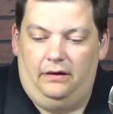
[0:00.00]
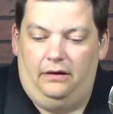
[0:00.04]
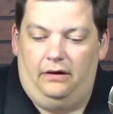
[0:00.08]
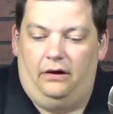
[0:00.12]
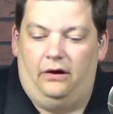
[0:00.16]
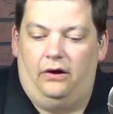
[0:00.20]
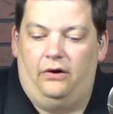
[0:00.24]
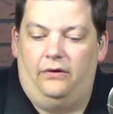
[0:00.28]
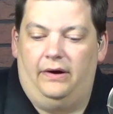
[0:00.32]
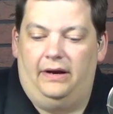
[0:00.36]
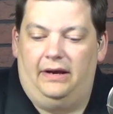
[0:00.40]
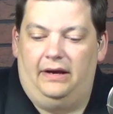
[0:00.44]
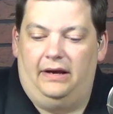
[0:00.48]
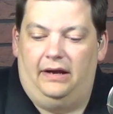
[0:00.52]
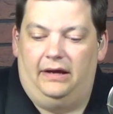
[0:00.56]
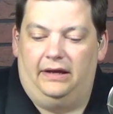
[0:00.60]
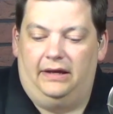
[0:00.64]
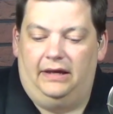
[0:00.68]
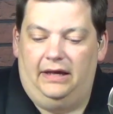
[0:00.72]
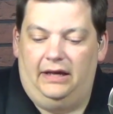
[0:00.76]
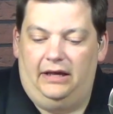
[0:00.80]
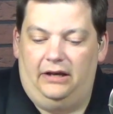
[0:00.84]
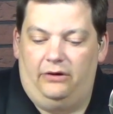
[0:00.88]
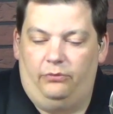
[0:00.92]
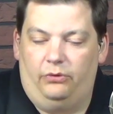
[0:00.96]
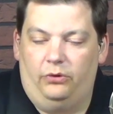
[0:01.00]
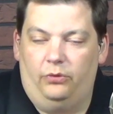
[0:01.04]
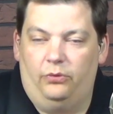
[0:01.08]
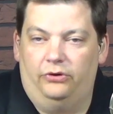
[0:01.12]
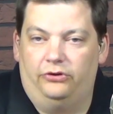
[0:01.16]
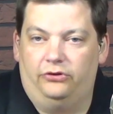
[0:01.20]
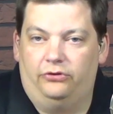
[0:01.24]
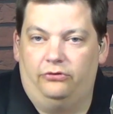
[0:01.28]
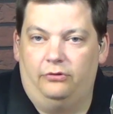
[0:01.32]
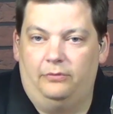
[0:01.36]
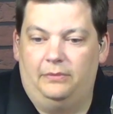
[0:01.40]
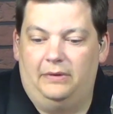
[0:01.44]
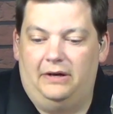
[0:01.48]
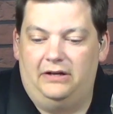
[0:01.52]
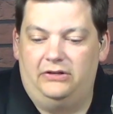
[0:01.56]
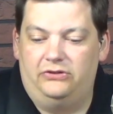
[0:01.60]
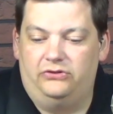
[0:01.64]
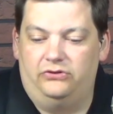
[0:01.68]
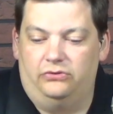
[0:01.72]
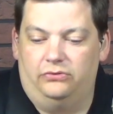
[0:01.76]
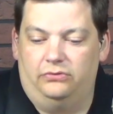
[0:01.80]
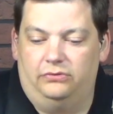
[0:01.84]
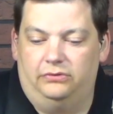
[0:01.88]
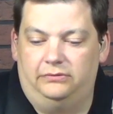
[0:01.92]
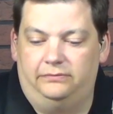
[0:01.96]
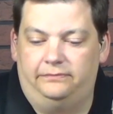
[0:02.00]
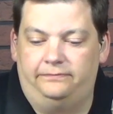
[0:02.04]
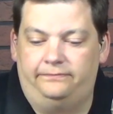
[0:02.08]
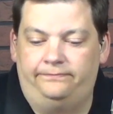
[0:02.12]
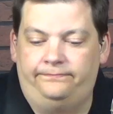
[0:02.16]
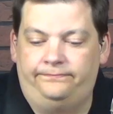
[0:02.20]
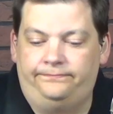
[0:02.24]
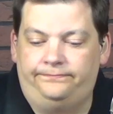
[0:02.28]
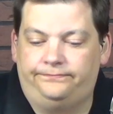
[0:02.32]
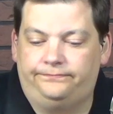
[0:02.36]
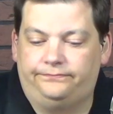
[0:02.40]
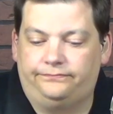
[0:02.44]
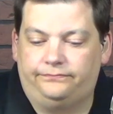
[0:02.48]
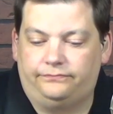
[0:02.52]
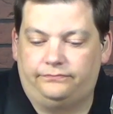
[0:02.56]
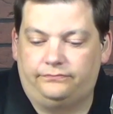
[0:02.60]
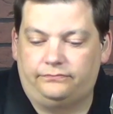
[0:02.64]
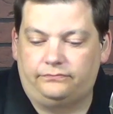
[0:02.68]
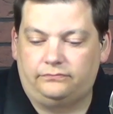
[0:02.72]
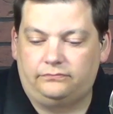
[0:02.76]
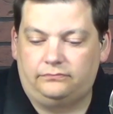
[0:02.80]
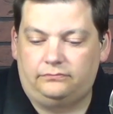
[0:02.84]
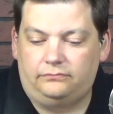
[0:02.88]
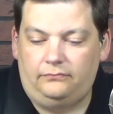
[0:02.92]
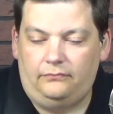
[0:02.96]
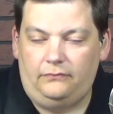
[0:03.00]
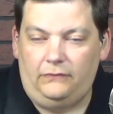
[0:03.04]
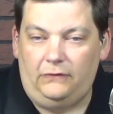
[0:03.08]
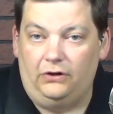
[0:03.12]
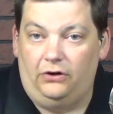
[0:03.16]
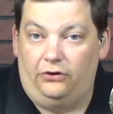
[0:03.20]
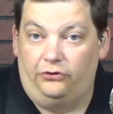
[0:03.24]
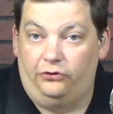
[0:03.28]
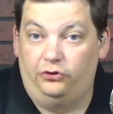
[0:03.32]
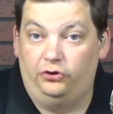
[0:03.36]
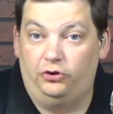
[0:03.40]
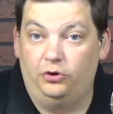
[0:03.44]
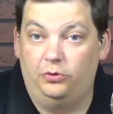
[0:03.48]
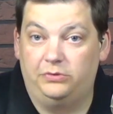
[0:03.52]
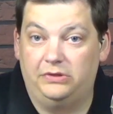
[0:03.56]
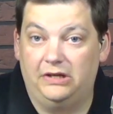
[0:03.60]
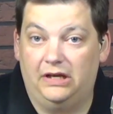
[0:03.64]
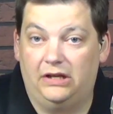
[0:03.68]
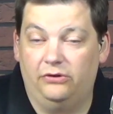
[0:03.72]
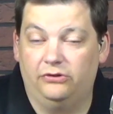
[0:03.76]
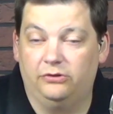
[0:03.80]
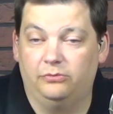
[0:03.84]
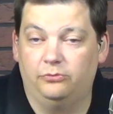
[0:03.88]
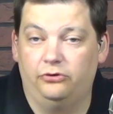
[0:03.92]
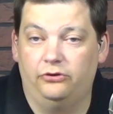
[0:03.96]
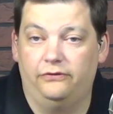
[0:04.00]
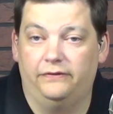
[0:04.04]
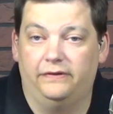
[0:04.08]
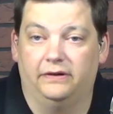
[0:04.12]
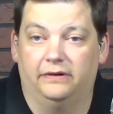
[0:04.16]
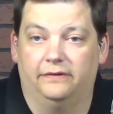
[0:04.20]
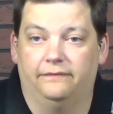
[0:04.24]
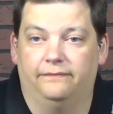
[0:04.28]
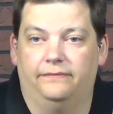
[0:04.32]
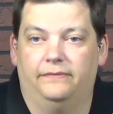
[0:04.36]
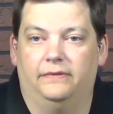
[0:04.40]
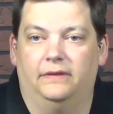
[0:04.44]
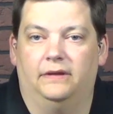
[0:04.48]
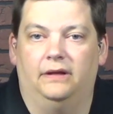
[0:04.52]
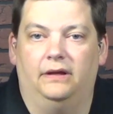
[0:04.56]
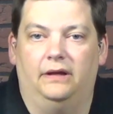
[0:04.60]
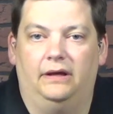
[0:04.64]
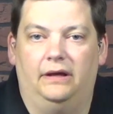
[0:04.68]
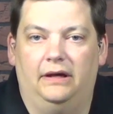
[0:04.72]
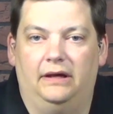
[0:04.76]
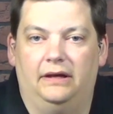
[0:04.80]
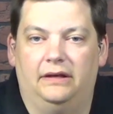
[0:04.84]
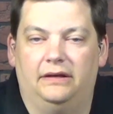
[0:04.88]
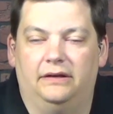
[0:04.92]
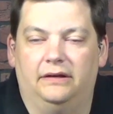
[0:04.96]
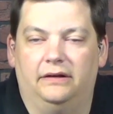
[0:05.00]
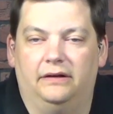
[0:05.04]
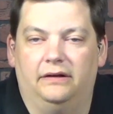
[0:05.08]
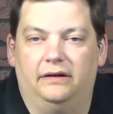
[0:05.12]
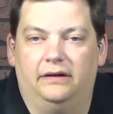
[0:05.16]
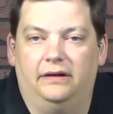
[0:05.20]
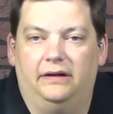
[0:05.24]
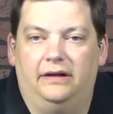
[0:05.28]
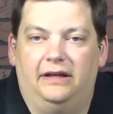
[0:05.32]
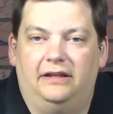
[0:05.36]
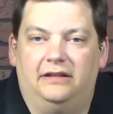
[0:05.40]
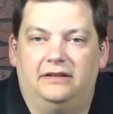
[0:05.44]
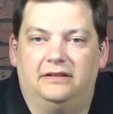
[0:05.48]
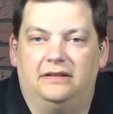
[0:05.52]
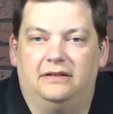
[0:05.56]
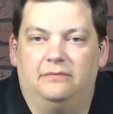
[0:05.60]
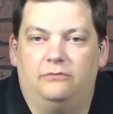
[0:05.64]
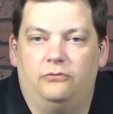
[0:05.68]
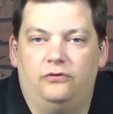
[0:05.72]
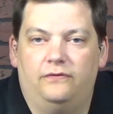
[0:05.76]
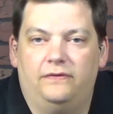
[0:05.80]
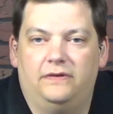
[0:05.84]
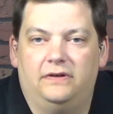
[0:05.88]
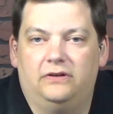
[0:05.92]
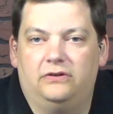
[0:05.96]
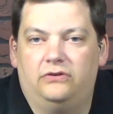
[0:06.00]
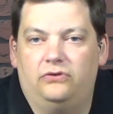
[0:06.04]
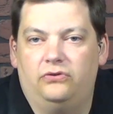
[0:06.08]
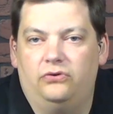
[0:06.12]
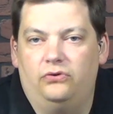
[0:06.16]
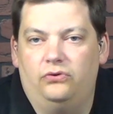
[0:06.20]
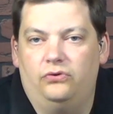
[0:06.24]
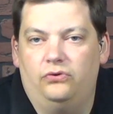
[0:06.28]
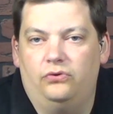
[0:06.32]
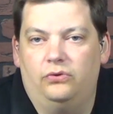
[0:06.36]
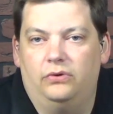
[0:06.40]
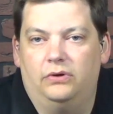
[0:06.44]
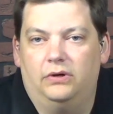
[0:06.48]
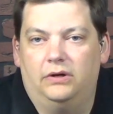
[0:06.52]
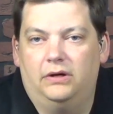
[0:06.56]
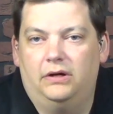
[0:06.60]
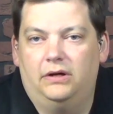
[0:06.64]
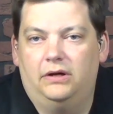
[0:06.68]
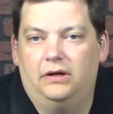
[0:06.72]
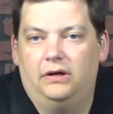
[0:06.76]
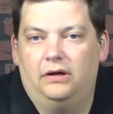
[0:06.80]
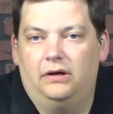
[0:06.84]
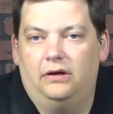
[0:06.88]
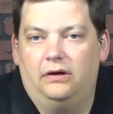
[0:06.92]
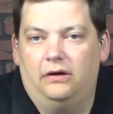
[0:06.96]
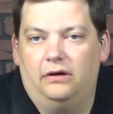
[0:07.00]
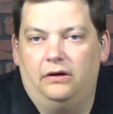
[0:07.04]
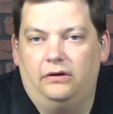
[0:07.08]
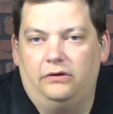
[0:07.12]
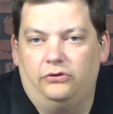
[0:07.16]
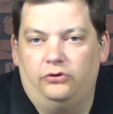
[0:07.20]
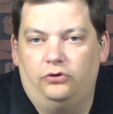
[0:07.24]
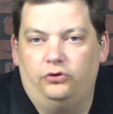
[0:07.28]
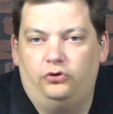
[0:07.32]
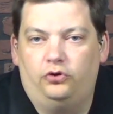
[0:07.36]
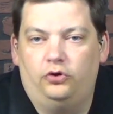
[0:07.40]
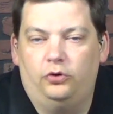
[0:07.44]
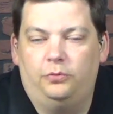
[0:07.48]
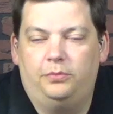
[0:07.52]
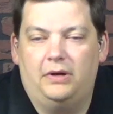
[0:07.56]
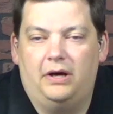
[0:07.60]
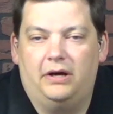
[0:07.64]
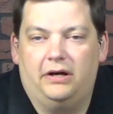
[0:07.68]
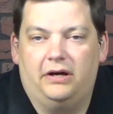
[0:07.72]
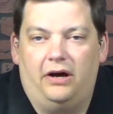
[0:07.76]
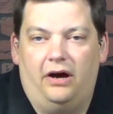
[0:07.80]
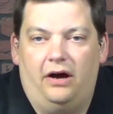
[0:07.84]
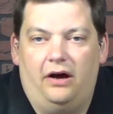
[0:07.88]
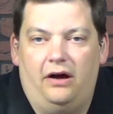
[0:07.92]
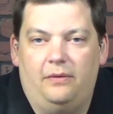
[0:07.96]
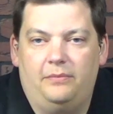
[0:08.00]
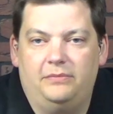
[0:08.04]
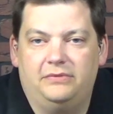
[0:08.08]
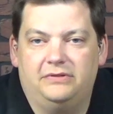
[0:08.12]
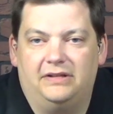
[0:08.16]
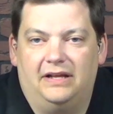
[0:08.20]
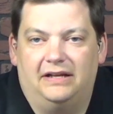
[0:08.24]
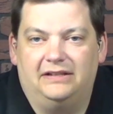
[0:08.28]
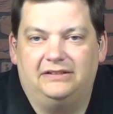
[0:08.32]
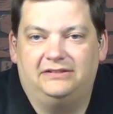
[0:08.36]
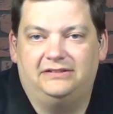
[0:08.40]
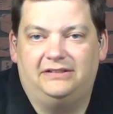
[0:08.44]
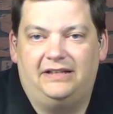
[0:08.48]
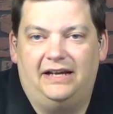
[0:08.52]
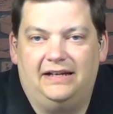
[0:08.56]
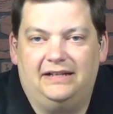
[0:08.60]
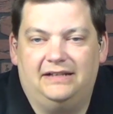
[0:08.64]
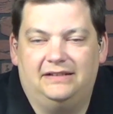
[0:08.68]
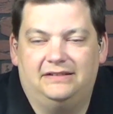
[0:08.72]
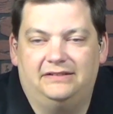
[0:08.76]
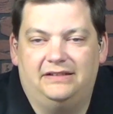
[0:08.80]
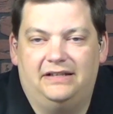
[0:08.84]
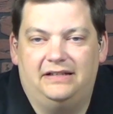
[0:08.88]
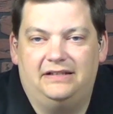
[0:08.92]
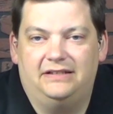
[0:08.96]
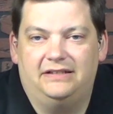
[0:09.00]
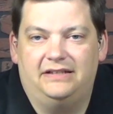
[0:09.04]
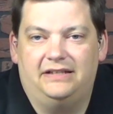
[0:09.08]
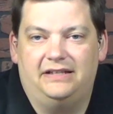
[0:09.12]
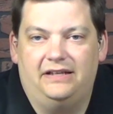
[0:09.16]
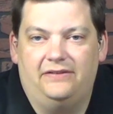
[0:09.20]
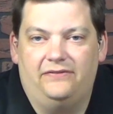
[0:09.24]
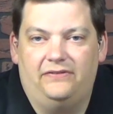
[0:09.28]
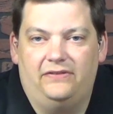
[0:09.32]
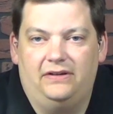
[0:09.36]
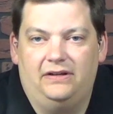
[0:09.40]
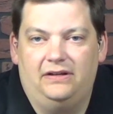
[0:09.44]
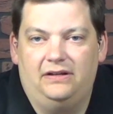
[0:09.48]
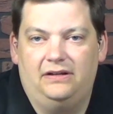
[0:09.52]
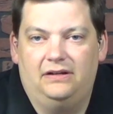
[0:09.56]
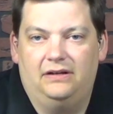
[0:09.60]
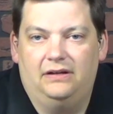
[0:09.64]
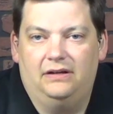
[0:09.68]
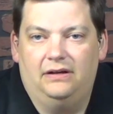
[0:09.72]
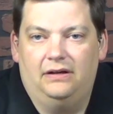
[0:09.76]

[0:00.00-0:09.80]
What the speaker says: All right, again, we want to remind you, our YouTube channel's moving. And it's moving to youtube.com/TechZenTV